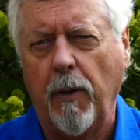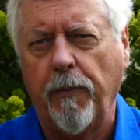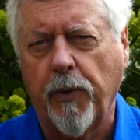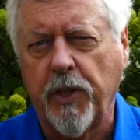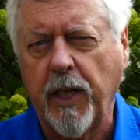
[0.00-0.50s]

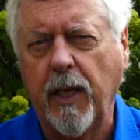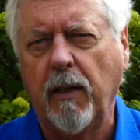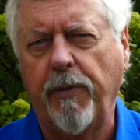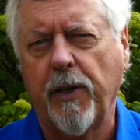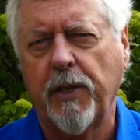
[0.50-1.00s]
for sticking the
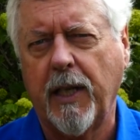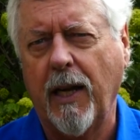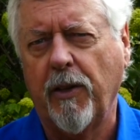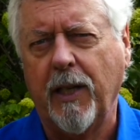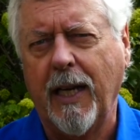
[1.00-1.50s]
ferrules
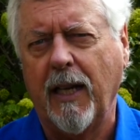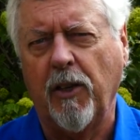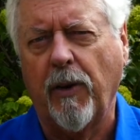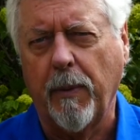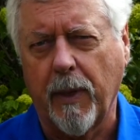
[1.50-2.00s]
together, and yet
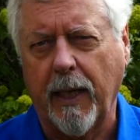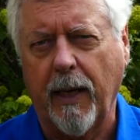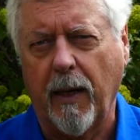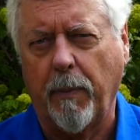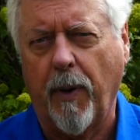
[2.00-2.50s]
you're able to get
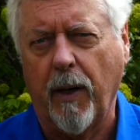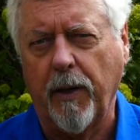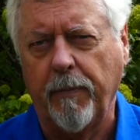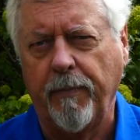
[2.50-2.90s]
it apart.